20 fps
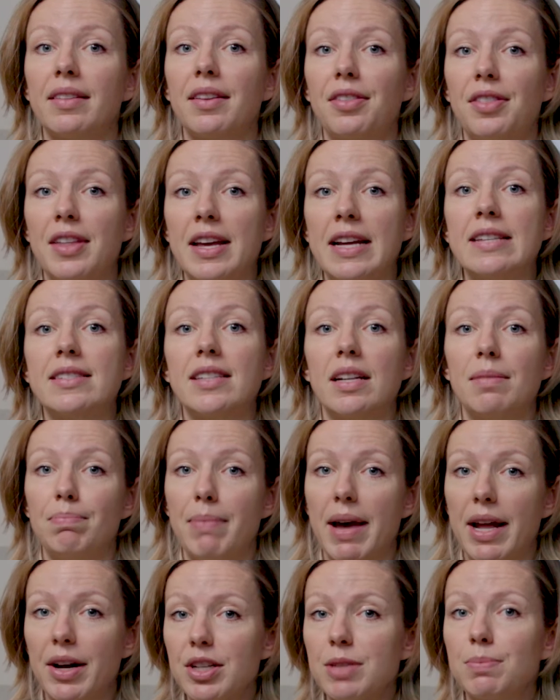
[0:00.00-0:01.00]
the things that
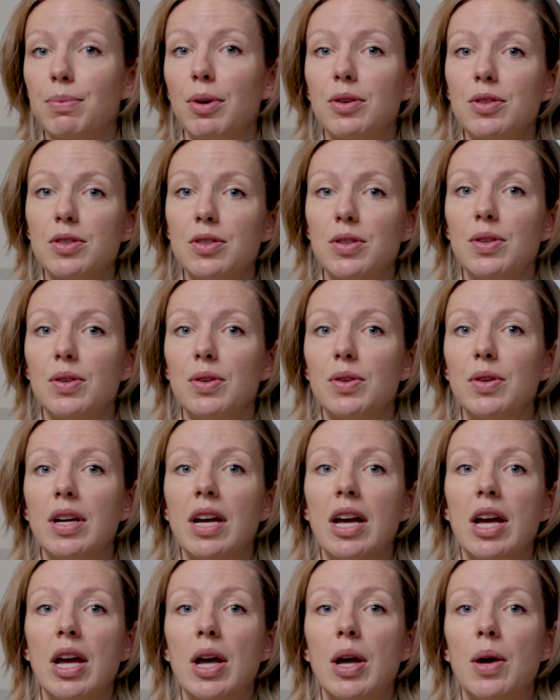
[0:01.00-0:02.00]
matters most to you,
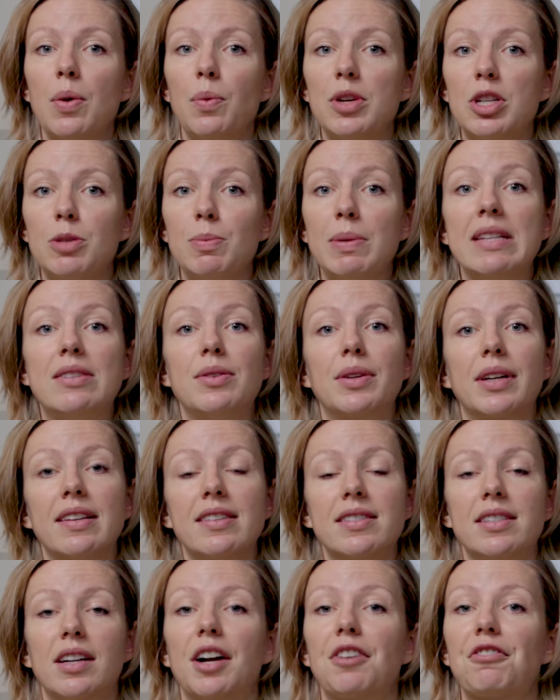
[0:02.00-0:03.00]
which means you can
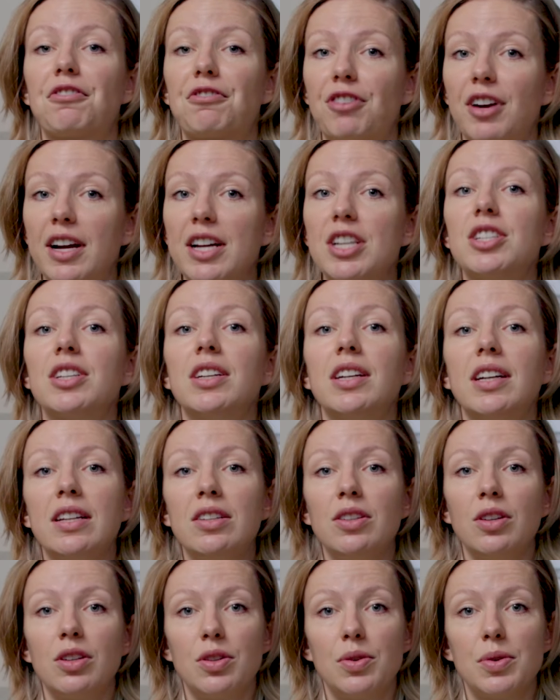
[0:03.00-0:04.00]
start fresh
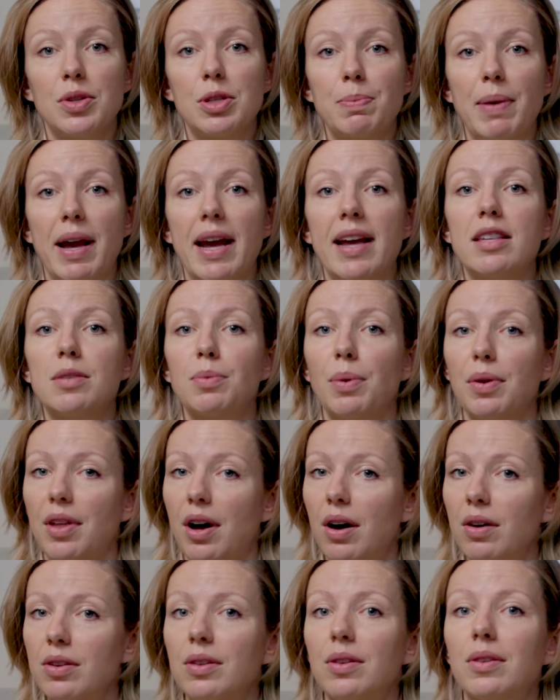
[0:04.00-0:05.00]
in your new space
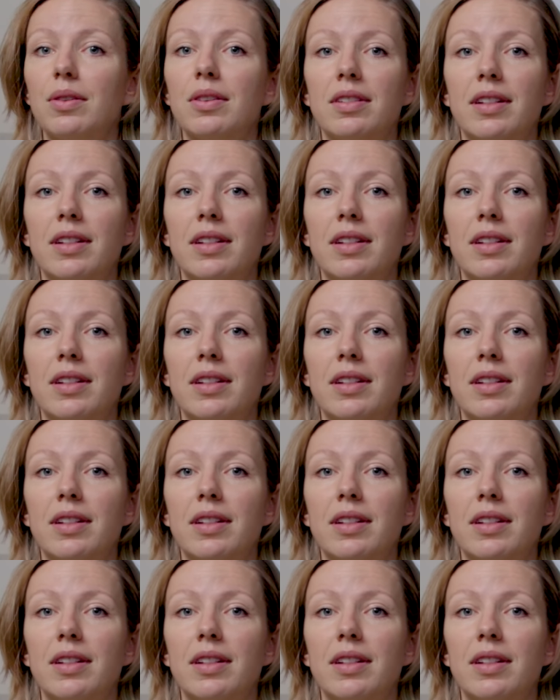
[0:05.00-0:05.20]
without old